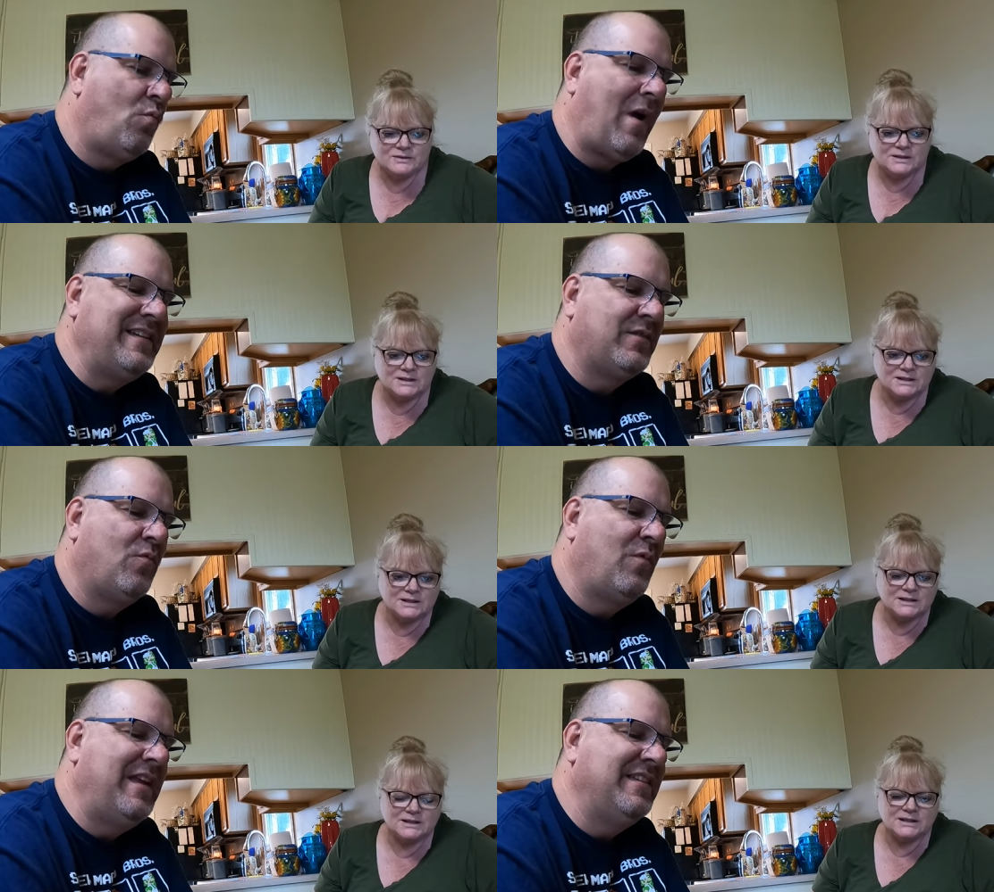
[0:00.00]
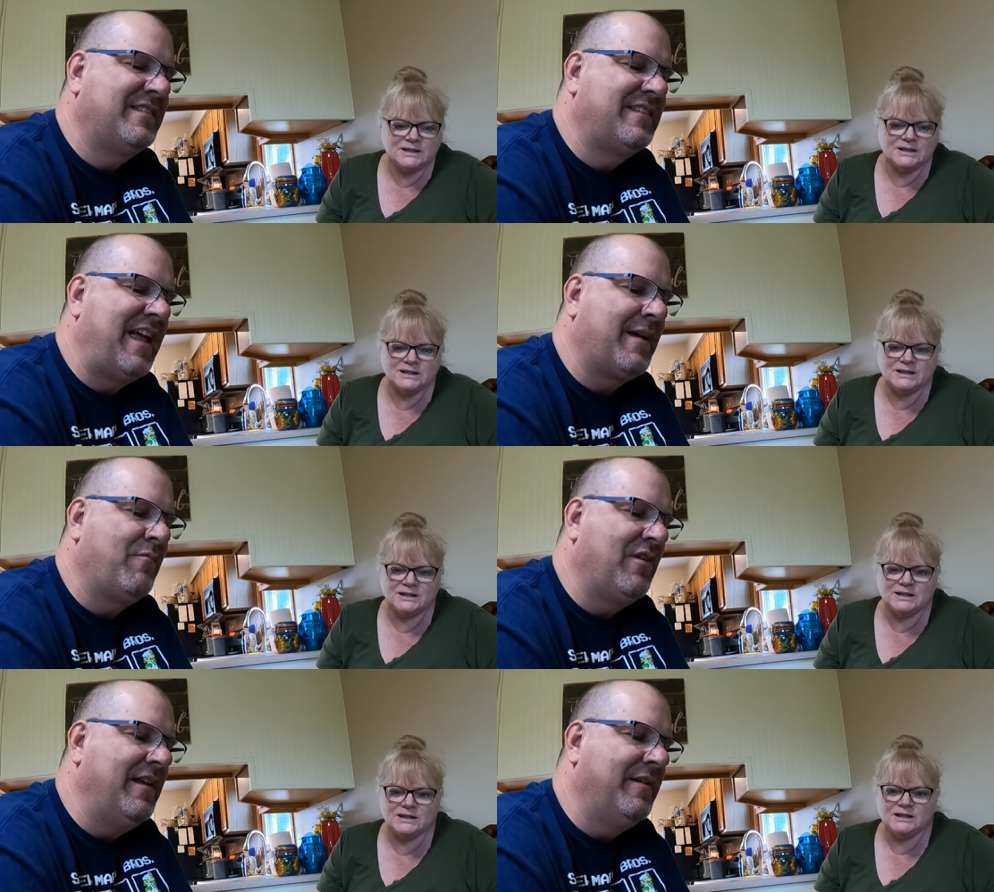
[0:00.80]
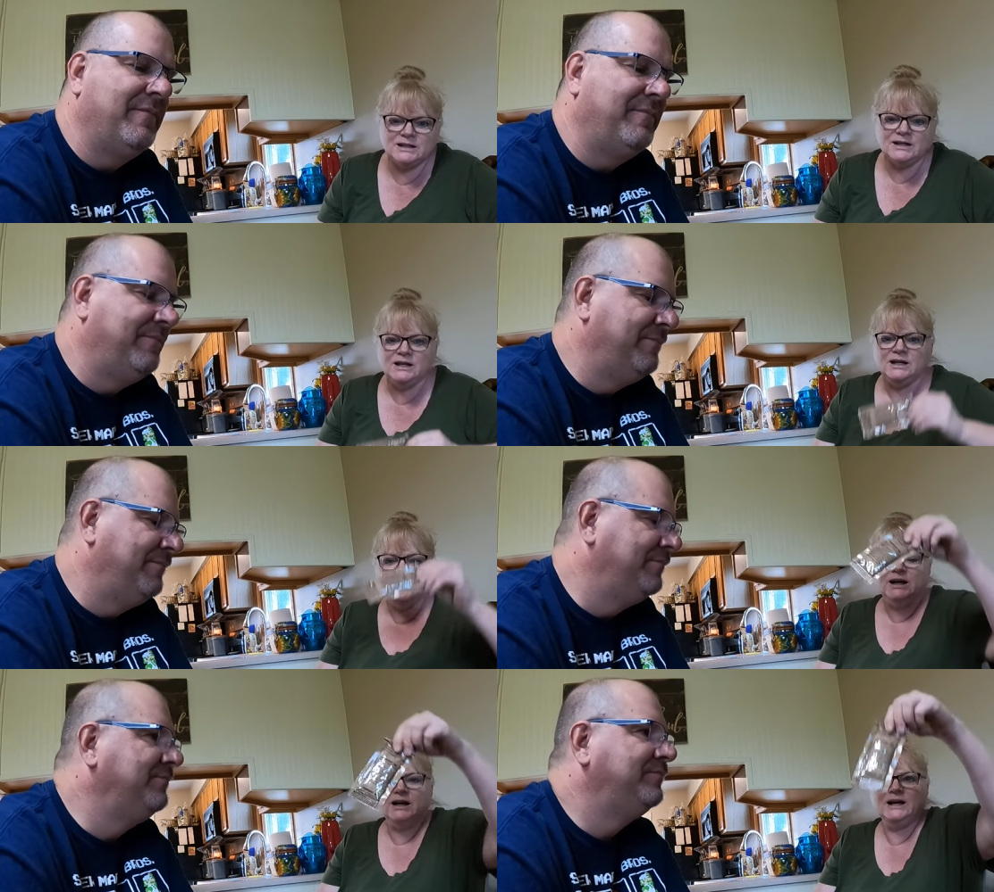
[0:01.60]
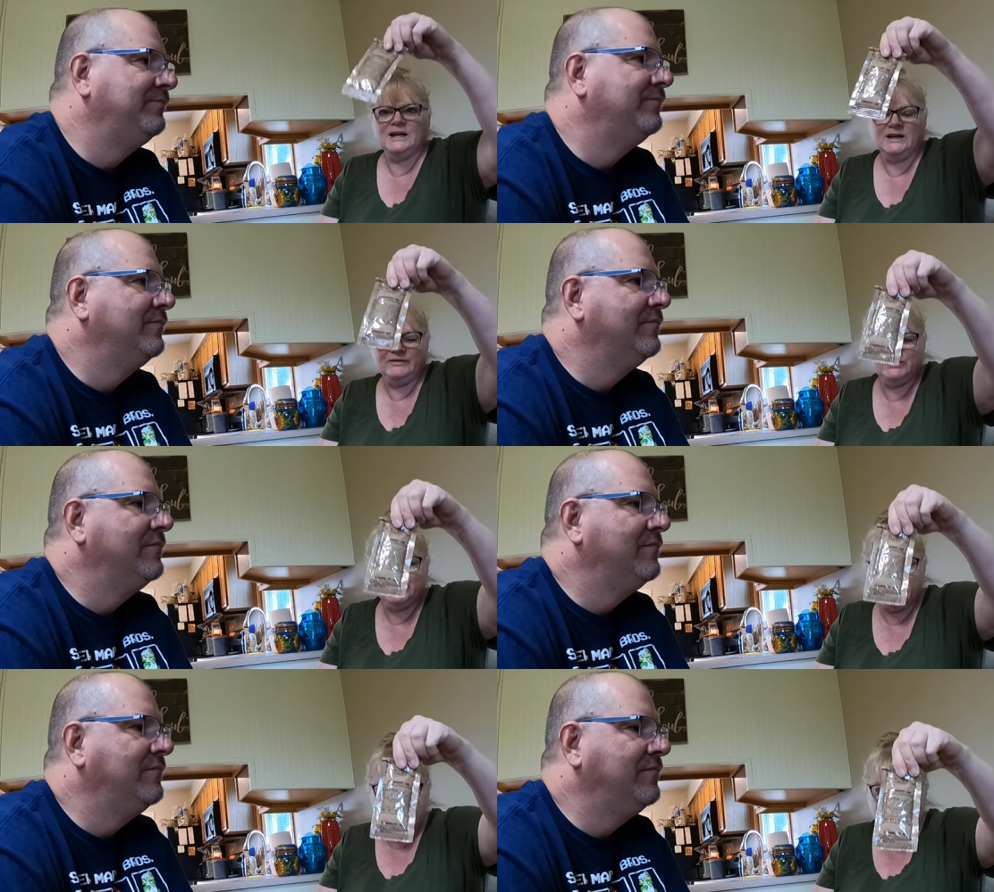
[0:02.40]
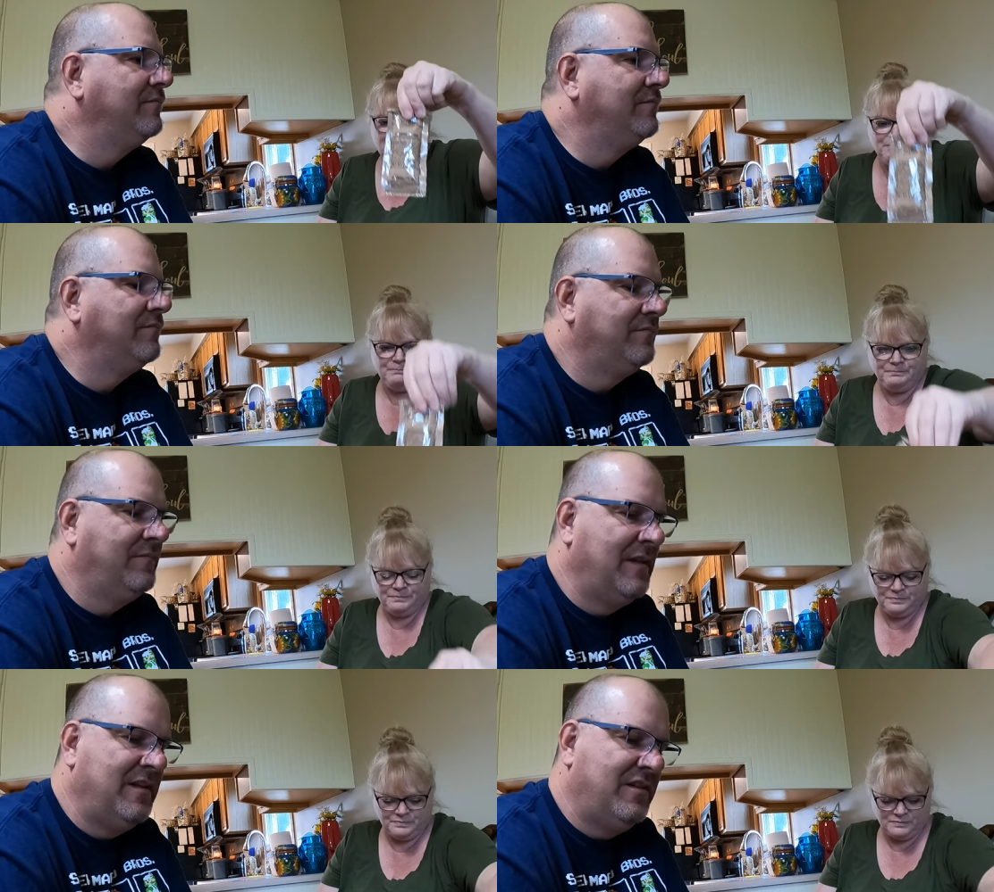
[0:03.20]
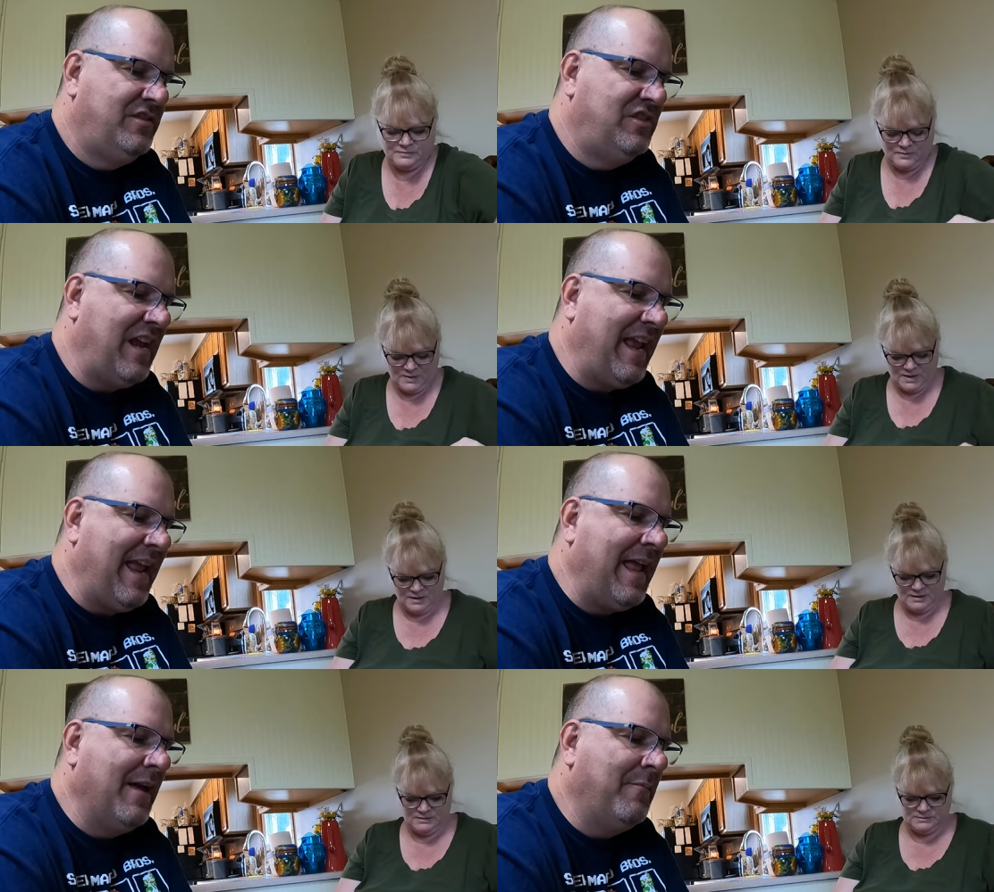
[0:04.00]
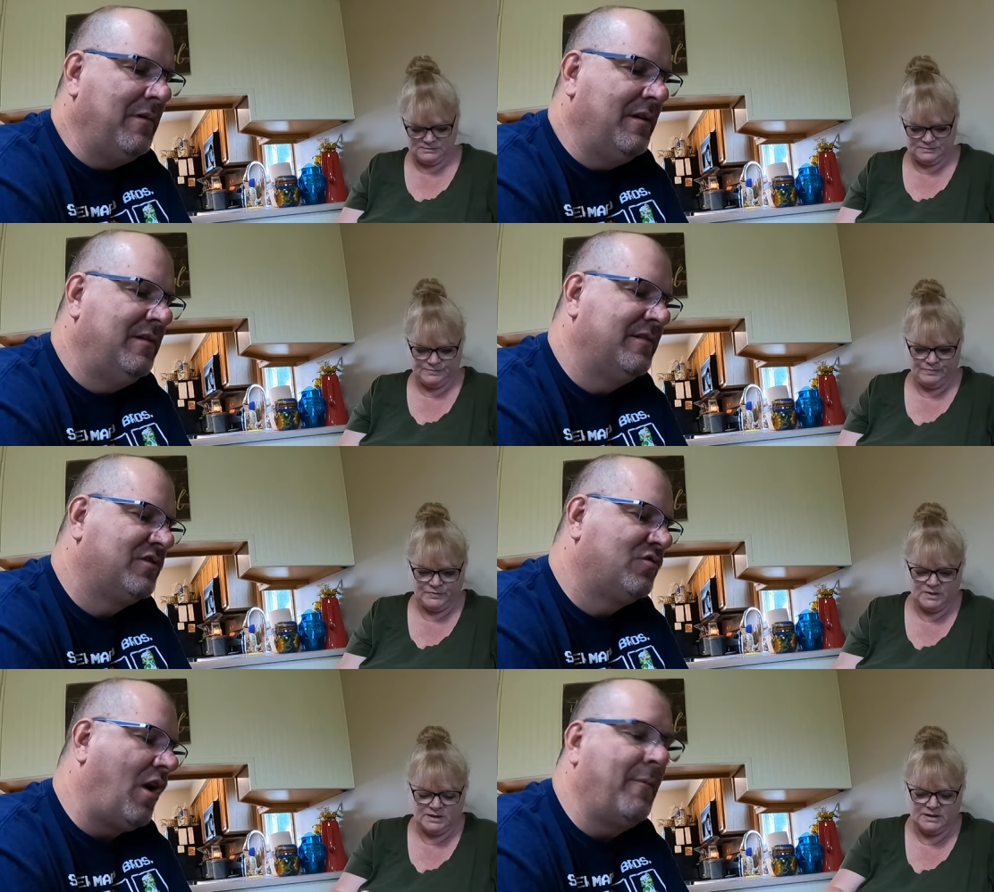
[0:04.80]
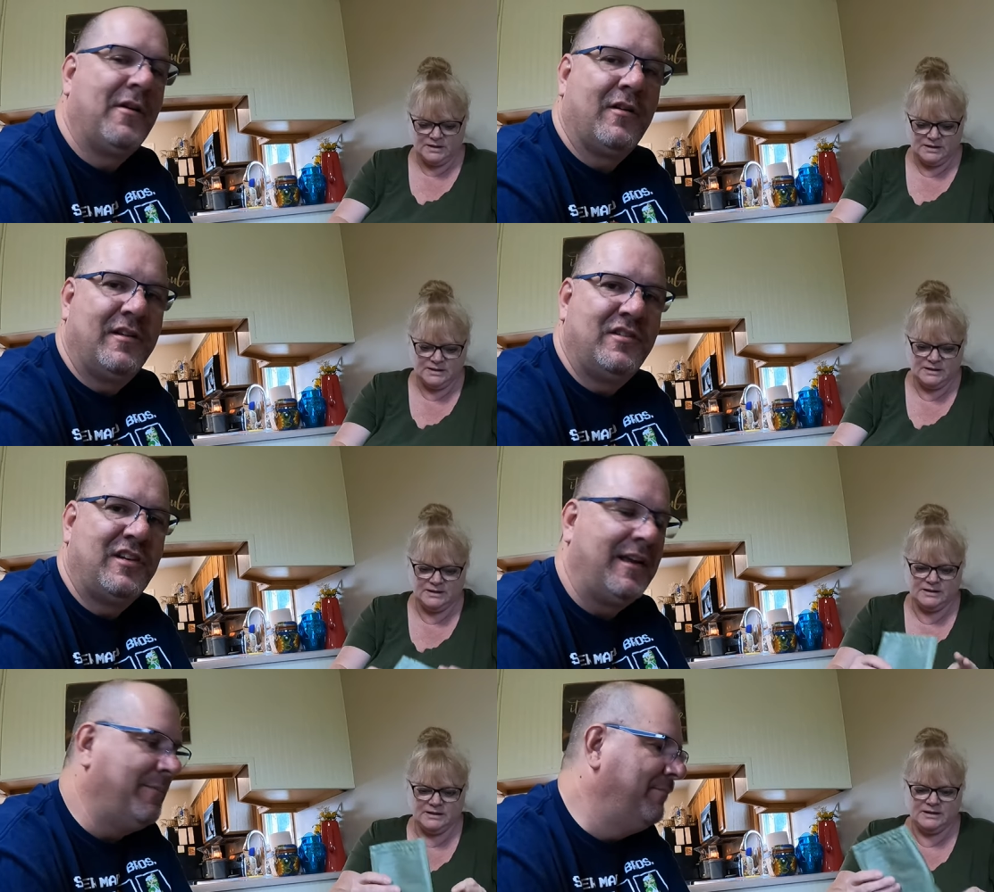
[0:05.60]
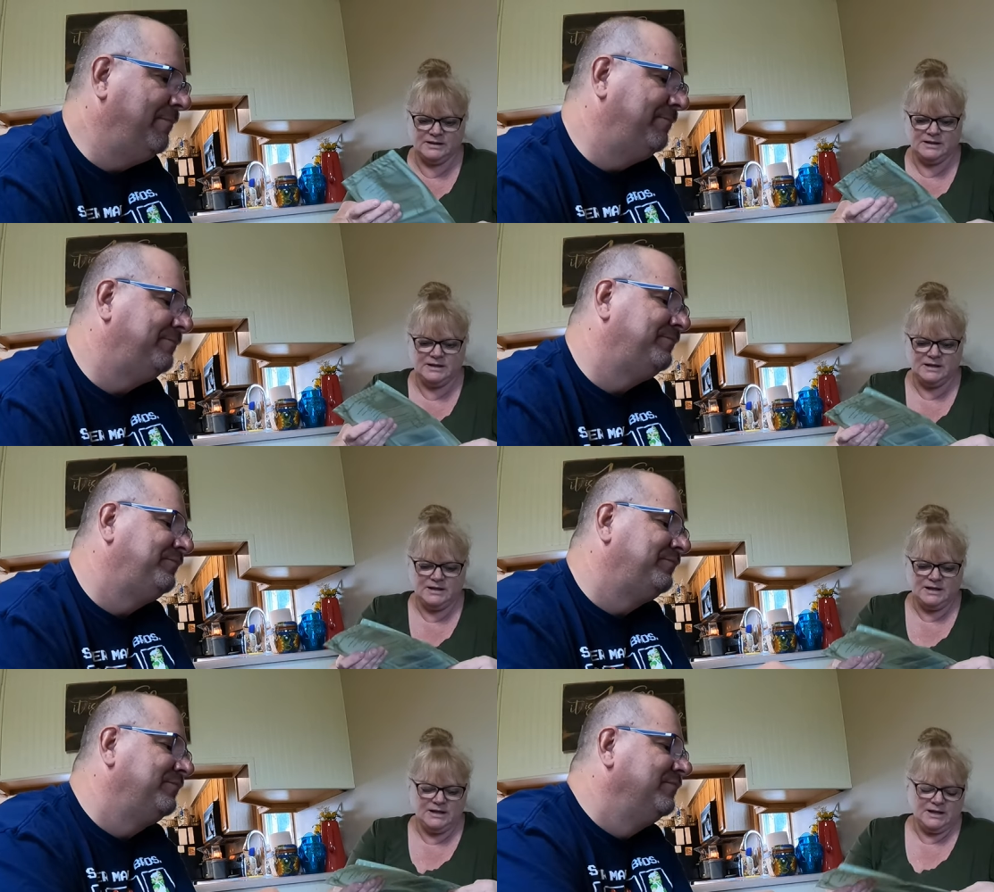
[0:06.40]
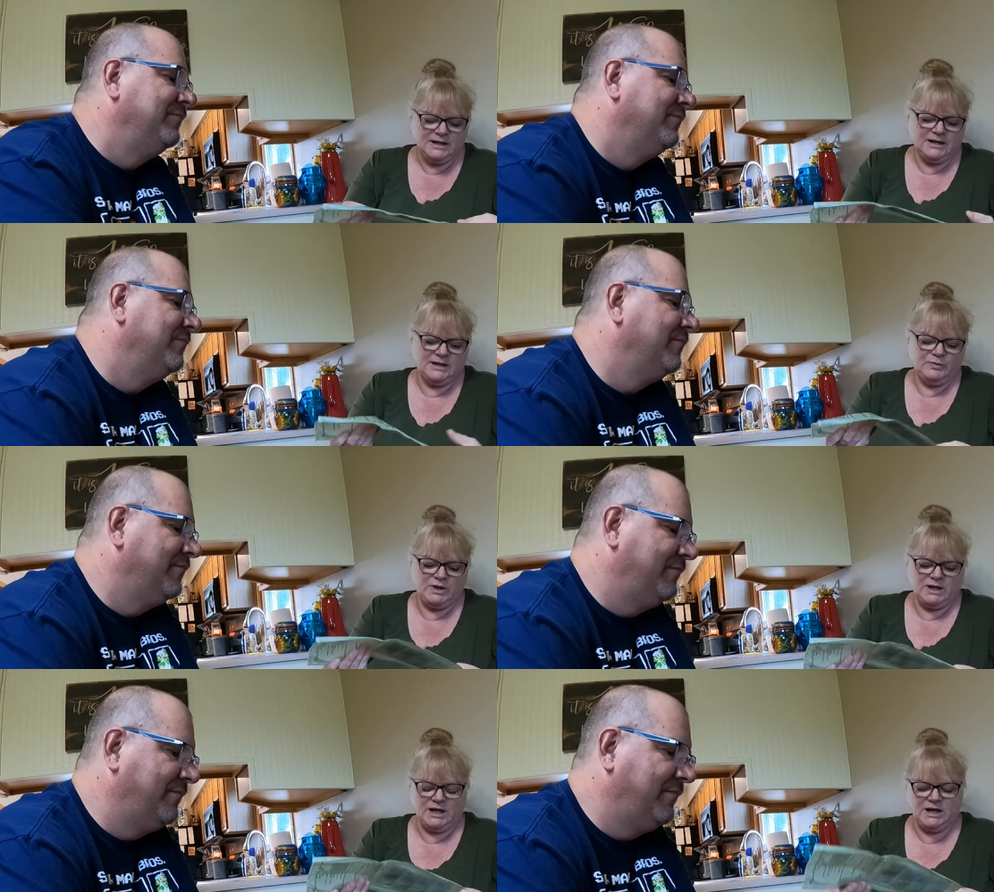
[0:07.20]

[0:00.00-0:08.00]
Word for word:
Speaker 1: White wheat snack bread.
Speaker 2: I have jam.
Speaker 1: Jam. Strawberry jam.
Speaker 2: And we